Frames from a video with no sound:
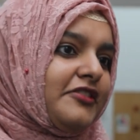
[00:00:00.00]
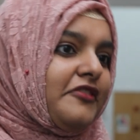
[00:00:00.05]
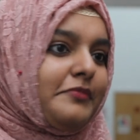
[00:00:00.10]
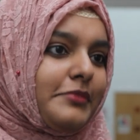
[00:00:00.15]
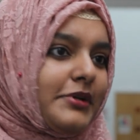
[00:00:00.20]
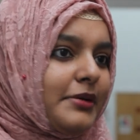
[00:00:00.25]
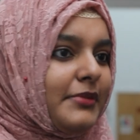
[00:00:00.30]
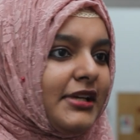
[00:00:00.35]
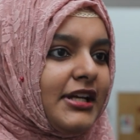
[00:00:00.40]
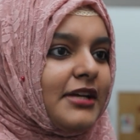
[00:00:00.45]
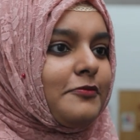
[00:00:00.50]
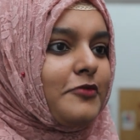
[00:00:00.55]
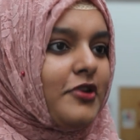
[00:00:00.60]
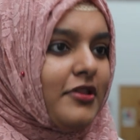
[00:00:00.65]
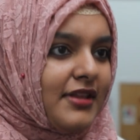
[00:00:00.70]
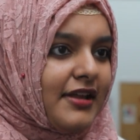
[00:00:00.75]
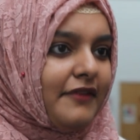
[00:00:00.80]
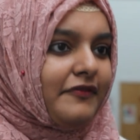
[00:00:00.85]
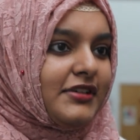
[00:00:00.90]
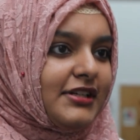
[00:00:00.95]
of Birmingham
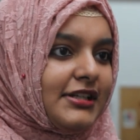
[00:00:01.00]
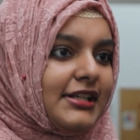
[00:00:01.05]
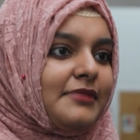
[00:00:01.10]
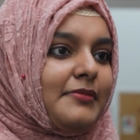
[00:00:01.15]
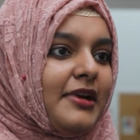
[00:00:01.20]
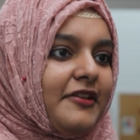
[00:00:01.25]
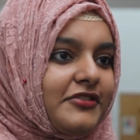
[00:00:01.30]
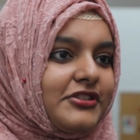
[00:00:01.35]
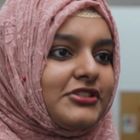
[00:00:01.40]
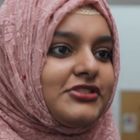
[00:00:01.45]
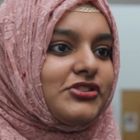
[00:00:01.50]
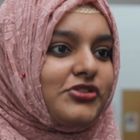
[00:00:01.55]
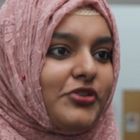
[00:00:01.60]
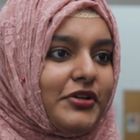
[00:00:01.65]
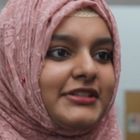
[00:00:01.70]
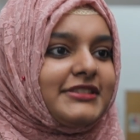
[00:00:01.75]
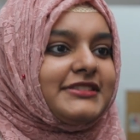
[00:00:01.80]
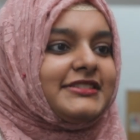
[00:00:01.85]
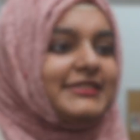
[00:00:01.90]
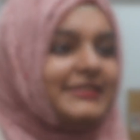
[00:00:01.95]
was definitely my first
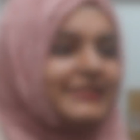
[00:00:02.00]
choice.